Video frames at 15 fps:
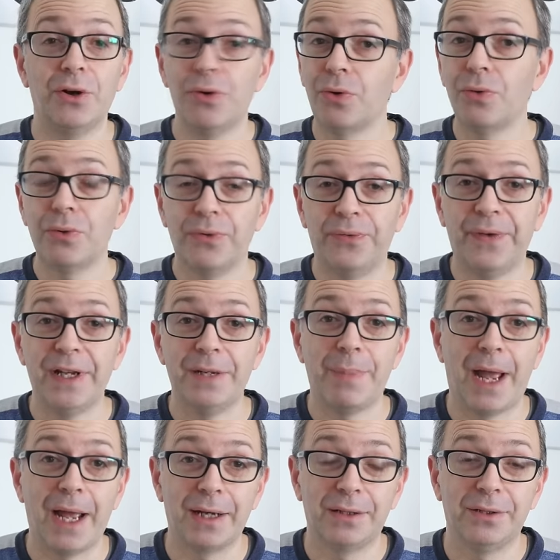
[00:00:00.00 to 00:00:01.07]
all the
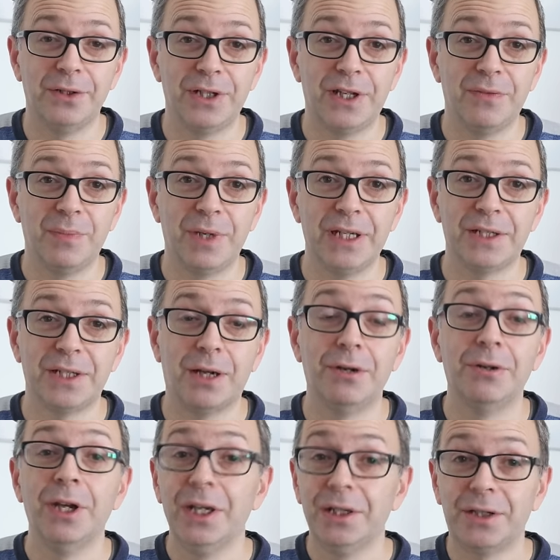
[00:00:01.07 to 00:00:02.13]
feedback that you give me, so
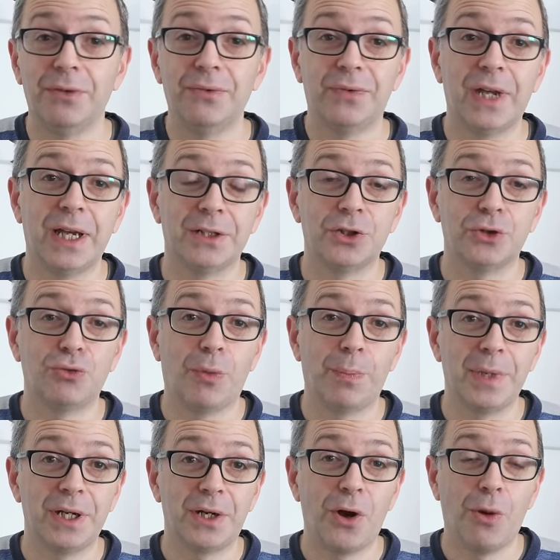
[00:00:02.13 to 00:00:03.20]
don't forget to drop
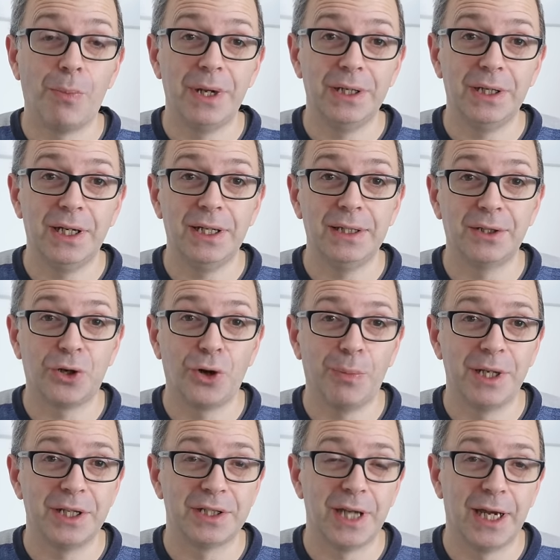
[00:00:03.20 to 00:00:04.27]
me a comment in the
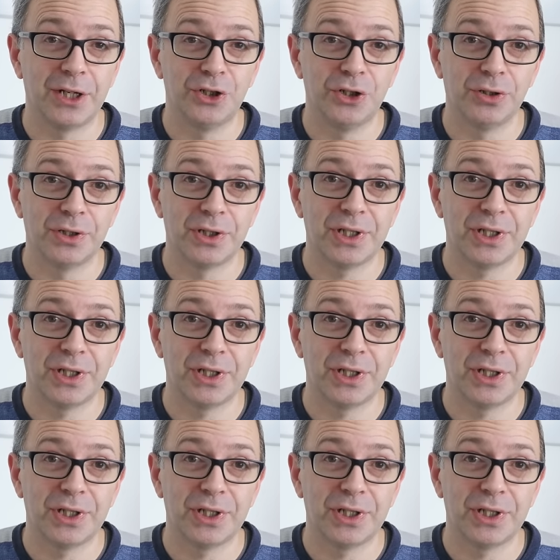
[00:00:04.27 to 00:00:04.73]
comment section.